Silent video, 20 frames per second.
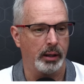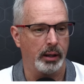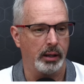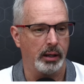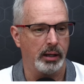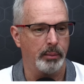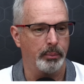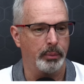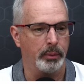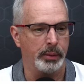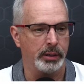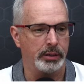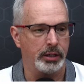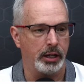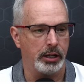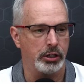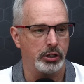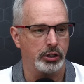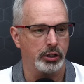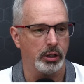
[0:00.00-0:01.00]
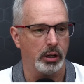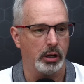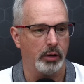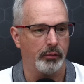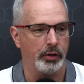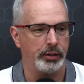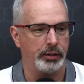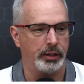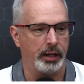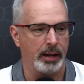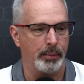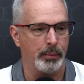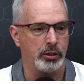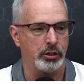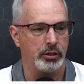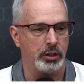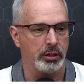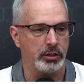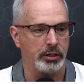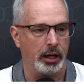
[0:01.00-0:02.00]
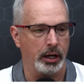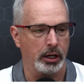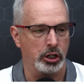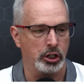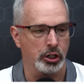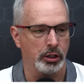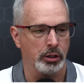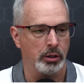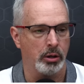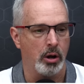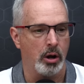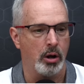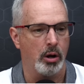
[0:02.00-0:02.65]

and implementation of a damage detection